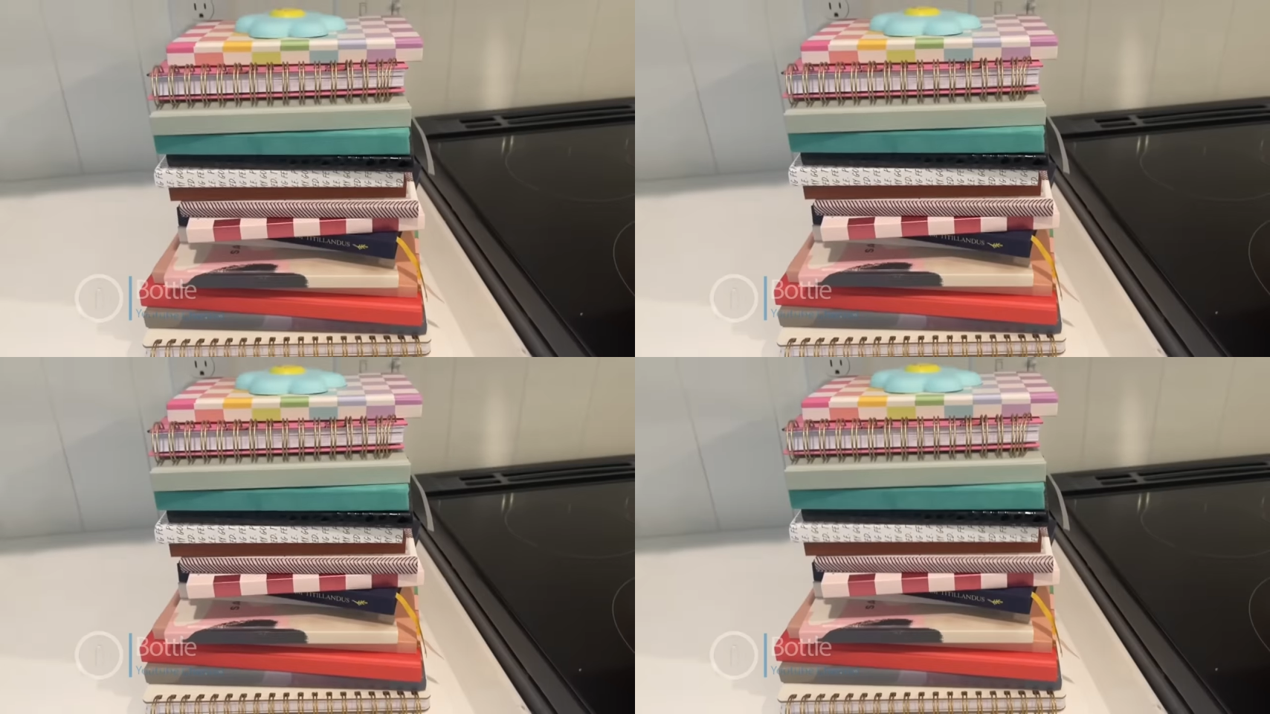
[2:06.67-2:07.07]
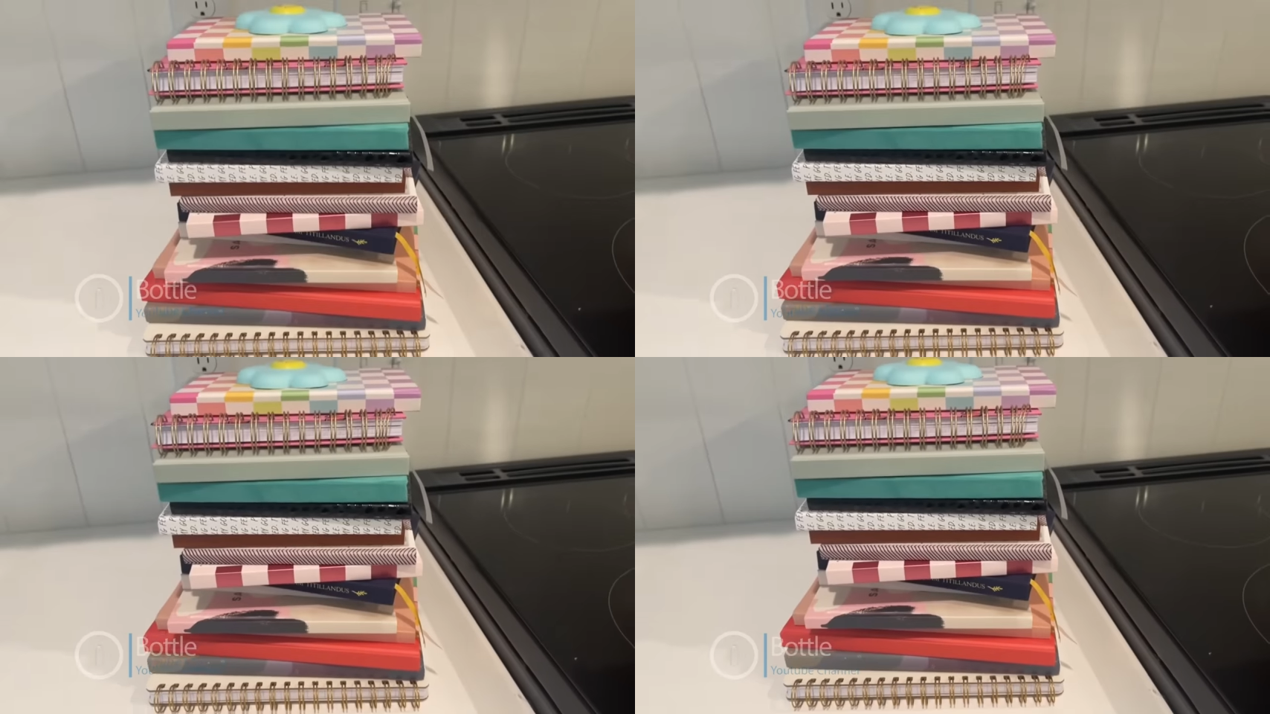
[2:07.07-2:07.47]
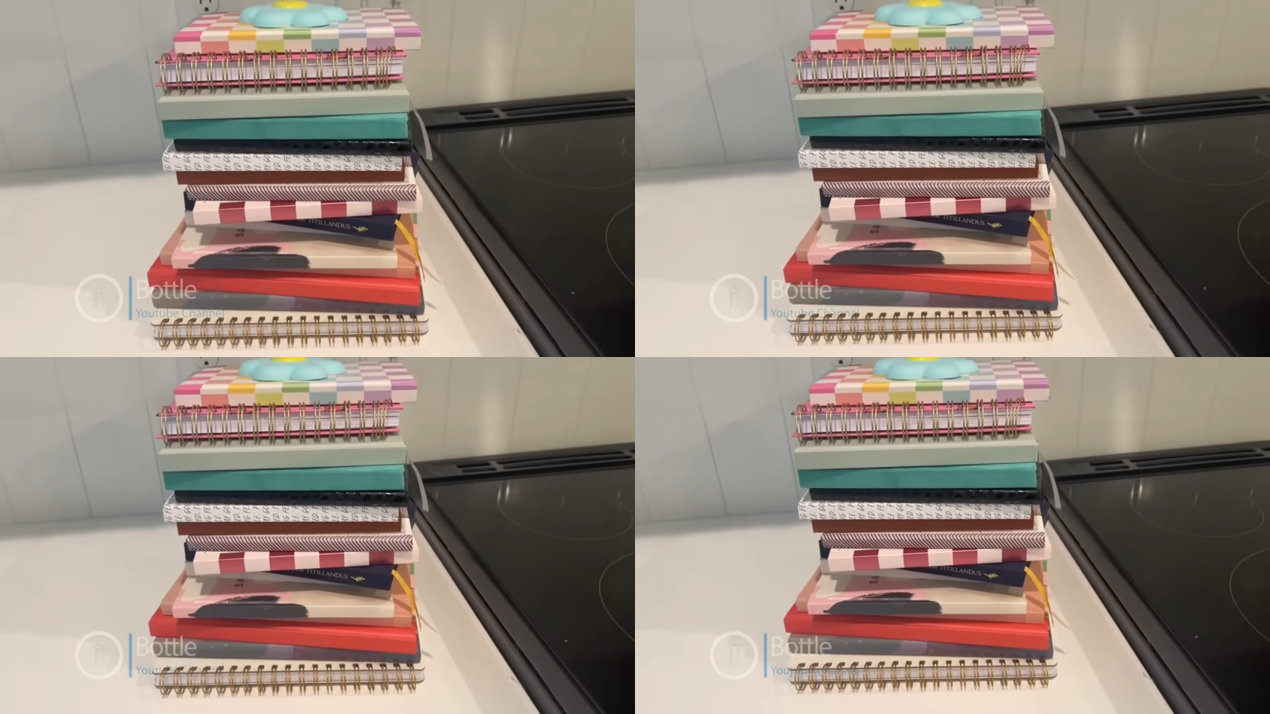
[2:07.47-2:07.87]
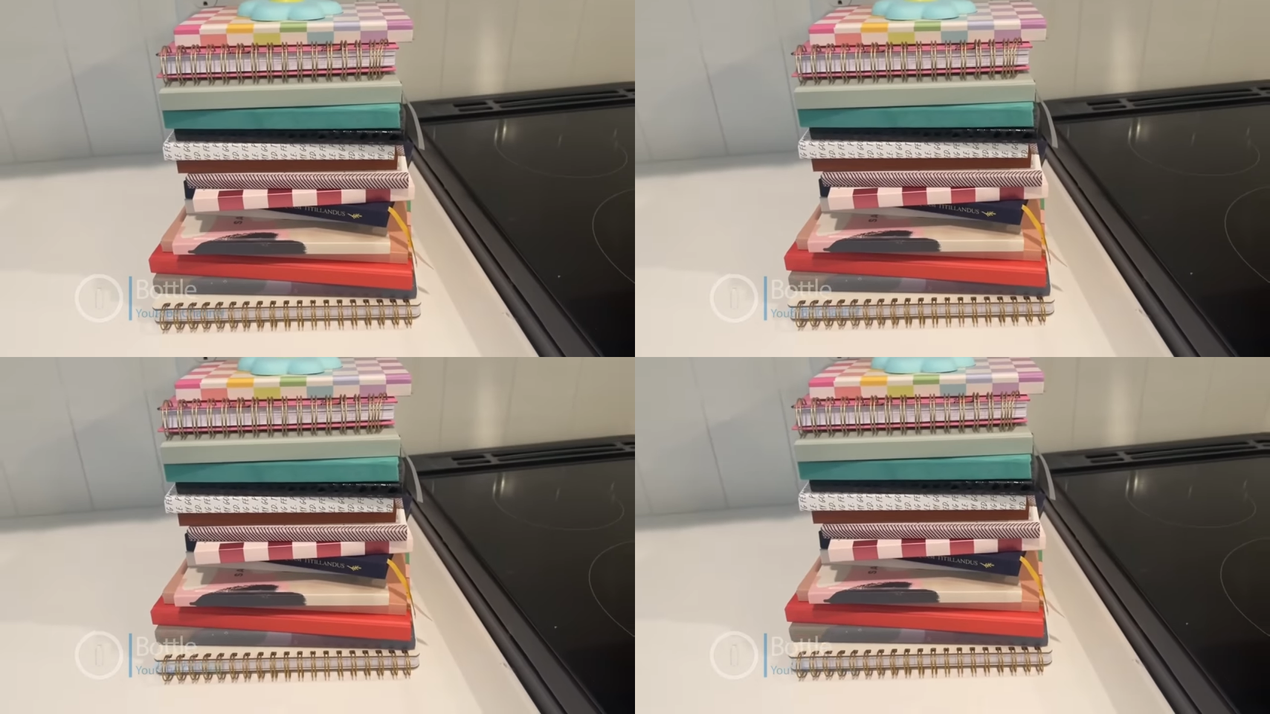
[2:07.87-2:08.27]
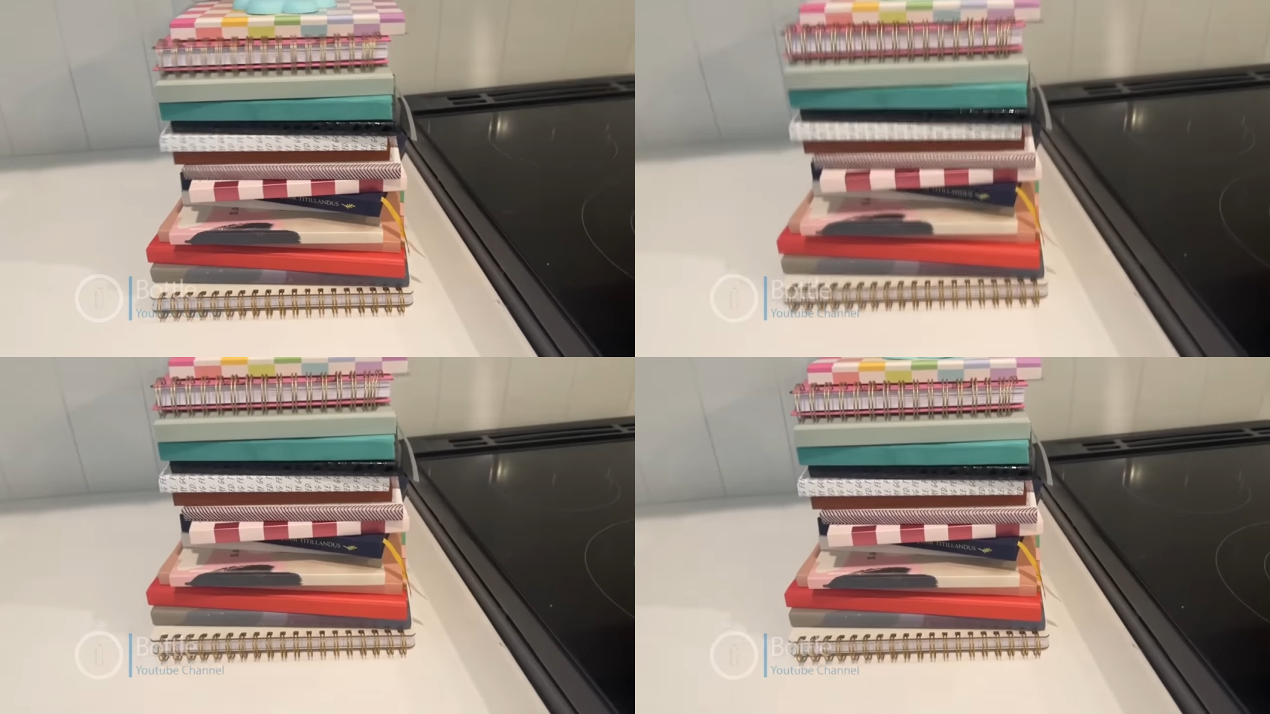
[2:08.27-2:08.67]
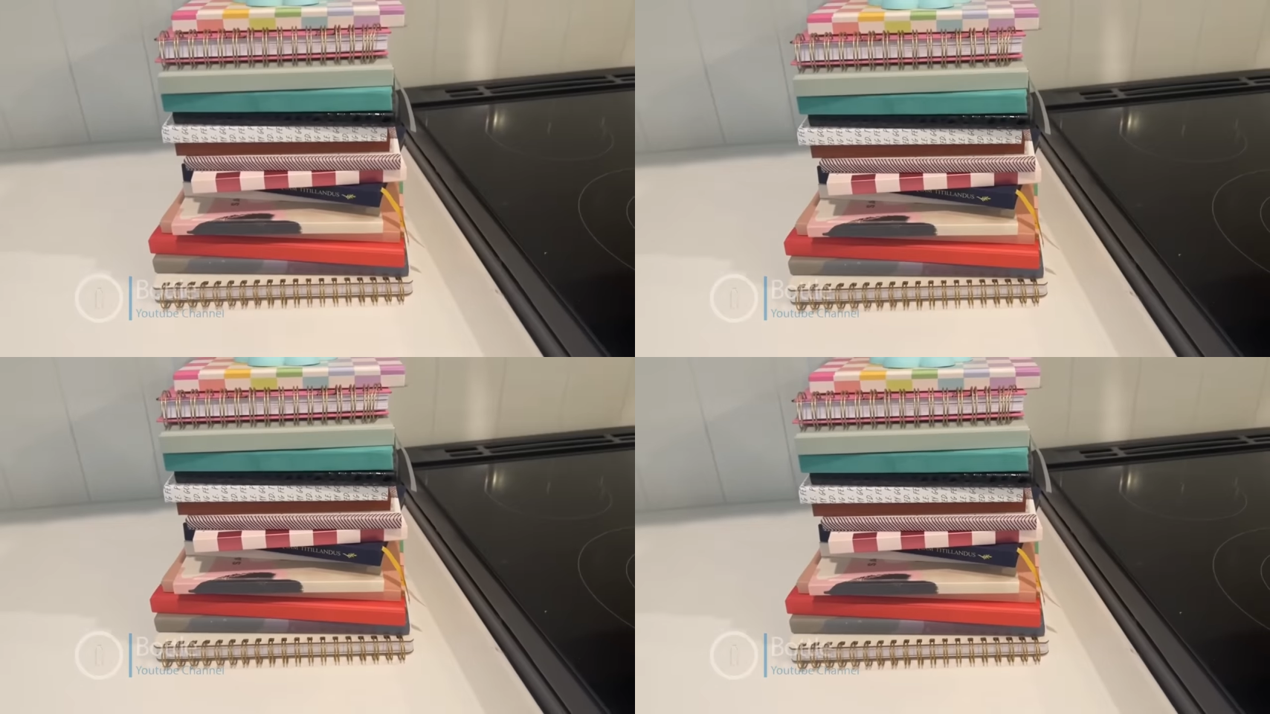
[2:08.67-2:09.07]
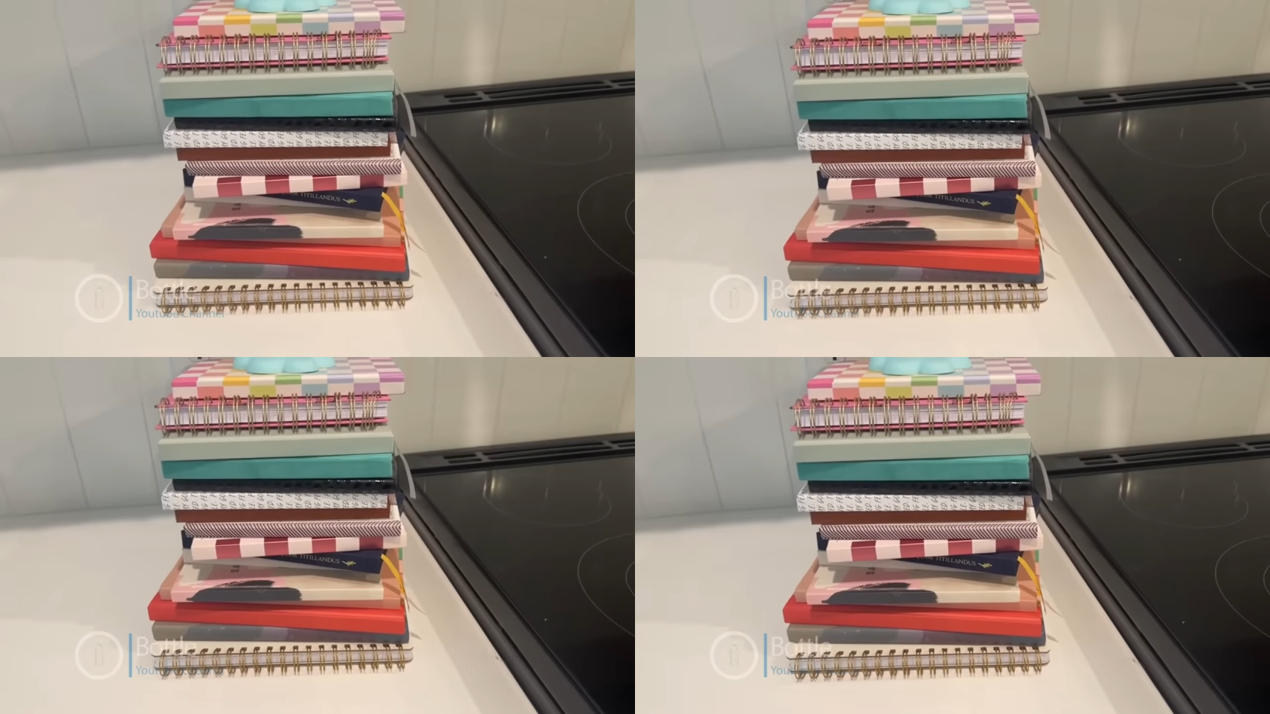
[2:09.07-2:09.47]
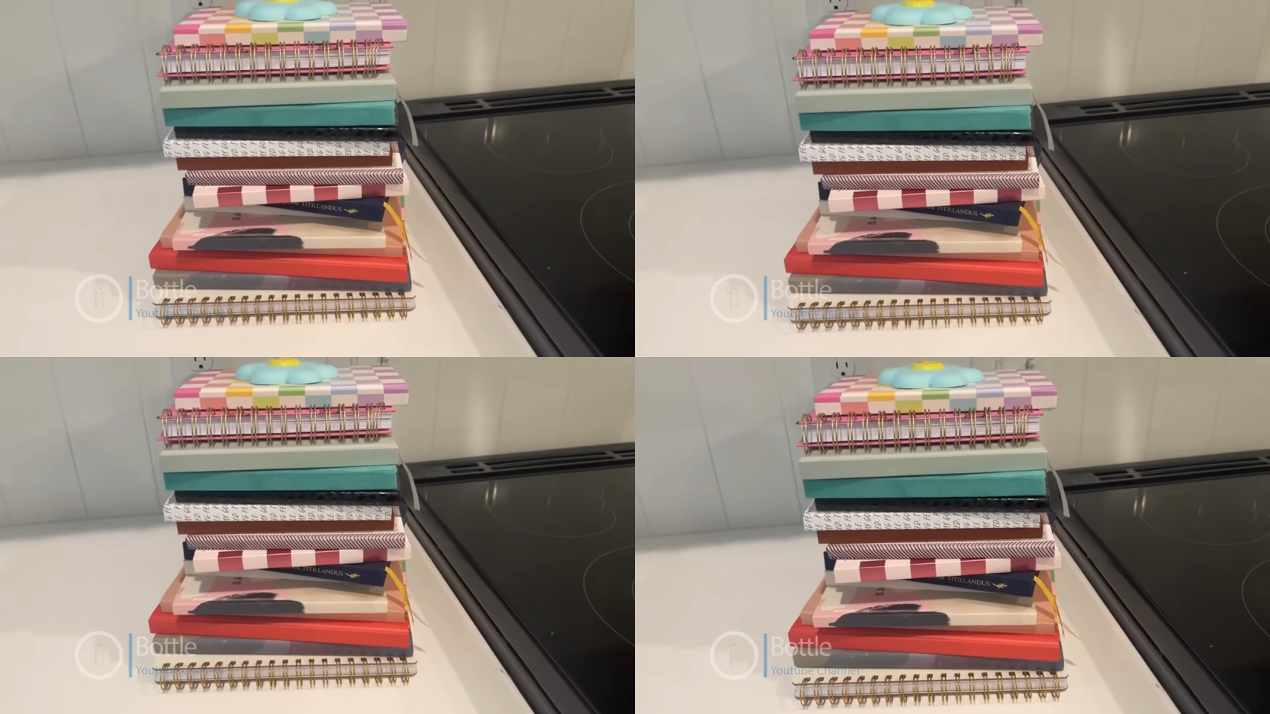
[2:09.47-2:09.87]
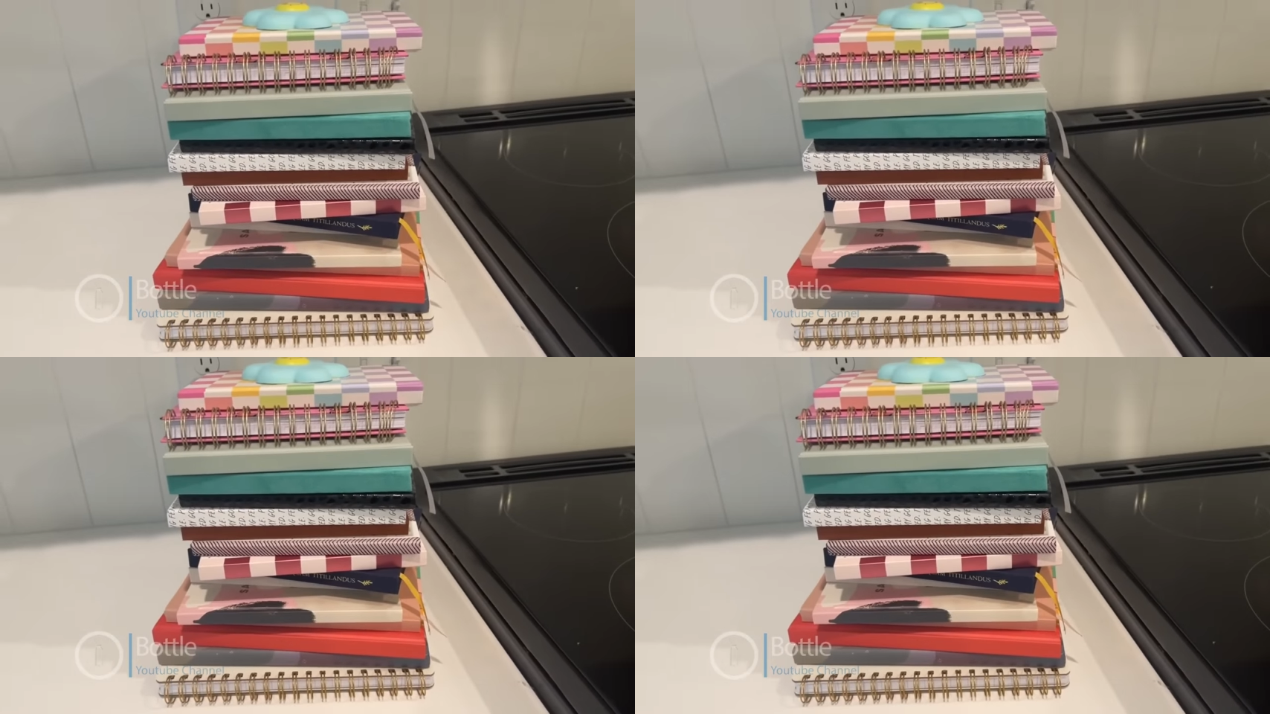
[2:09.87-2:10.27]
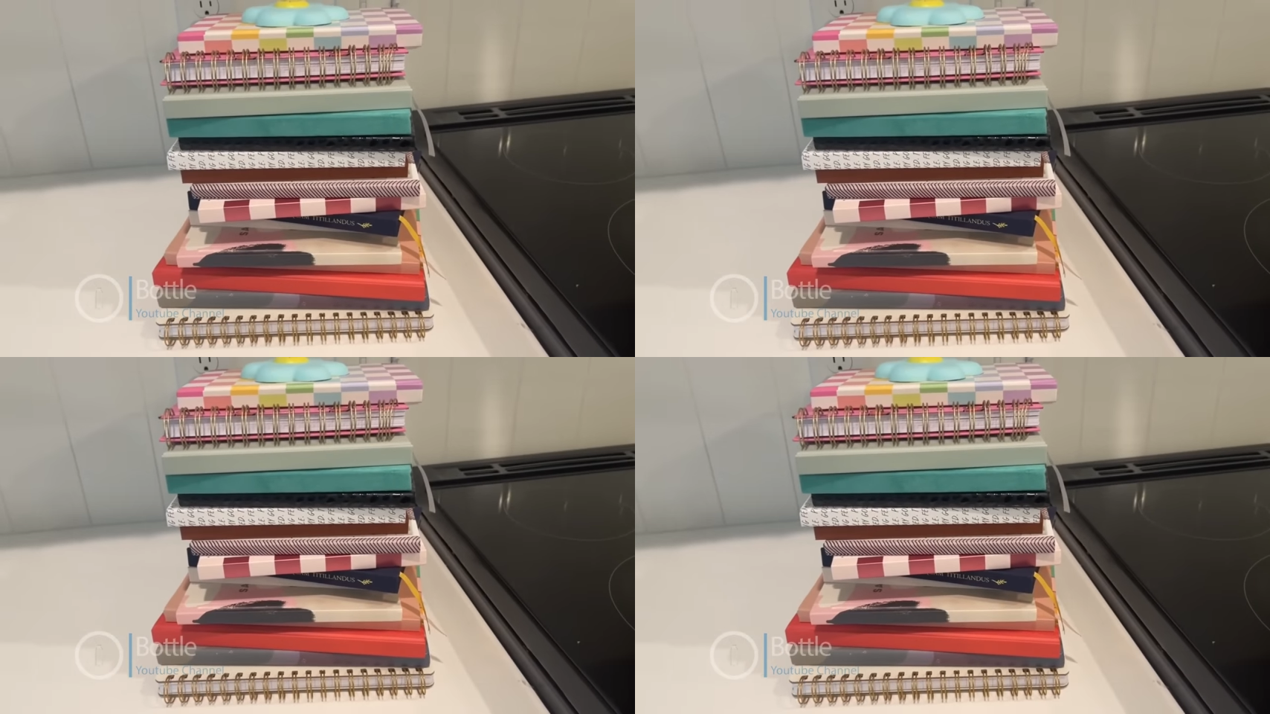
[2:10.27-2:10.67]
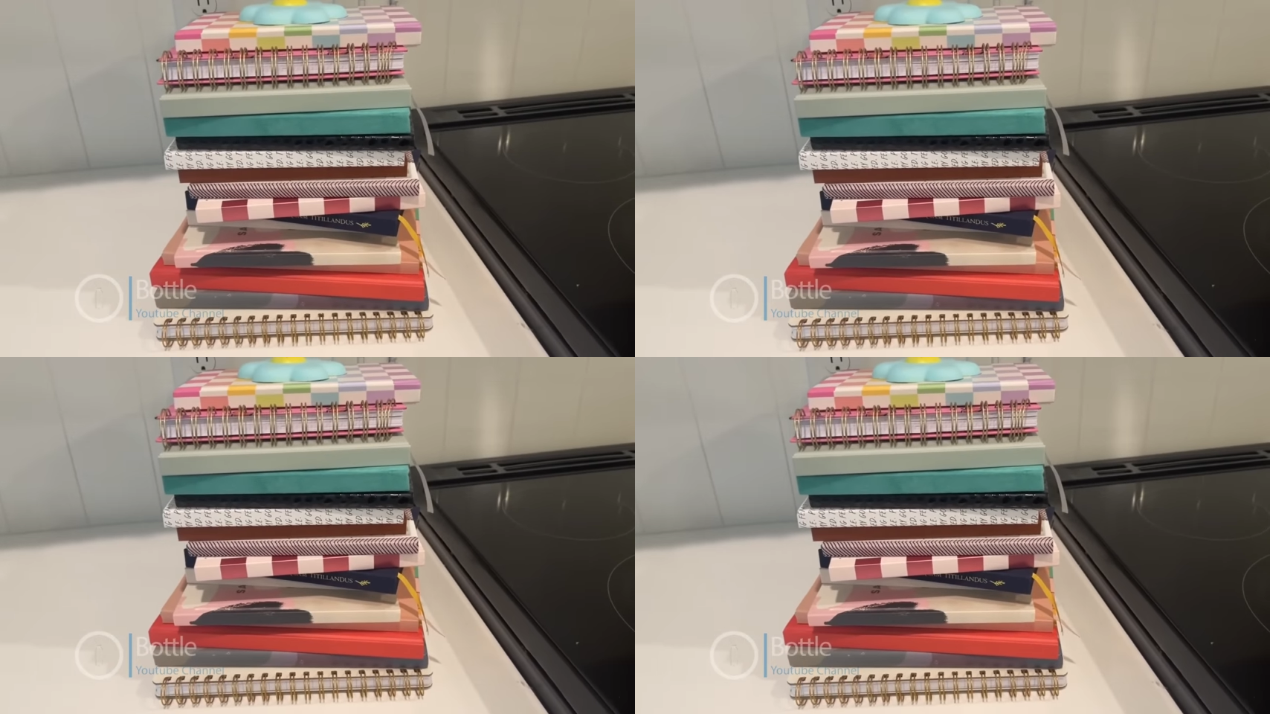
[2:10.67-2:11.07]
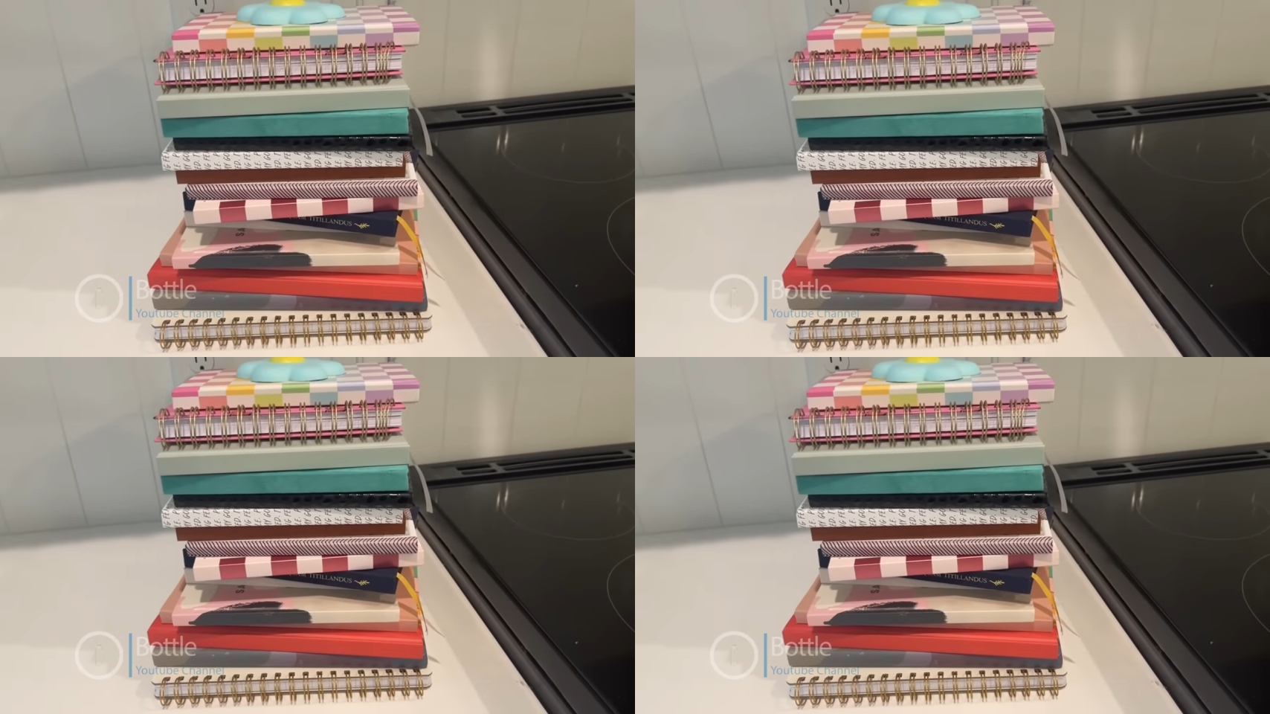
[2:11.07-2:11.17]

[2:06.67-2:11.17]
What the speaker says: [unreadable: no face in view]